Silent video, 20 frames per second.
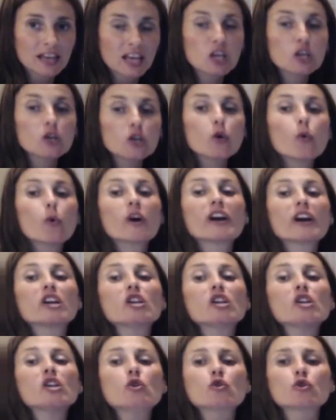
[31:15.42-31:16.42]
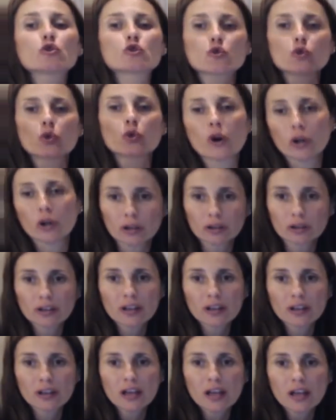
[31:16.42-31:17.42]
you are neutral.
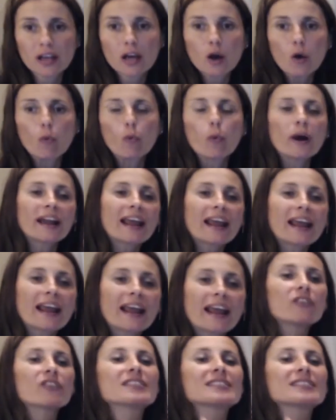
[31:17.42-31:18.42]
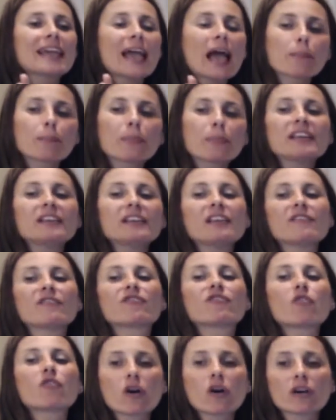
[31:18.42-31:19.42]
Whatever is happening in
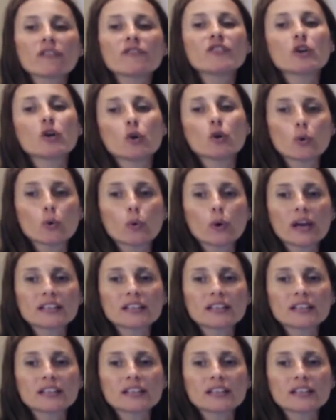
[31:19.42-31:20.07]
front of you,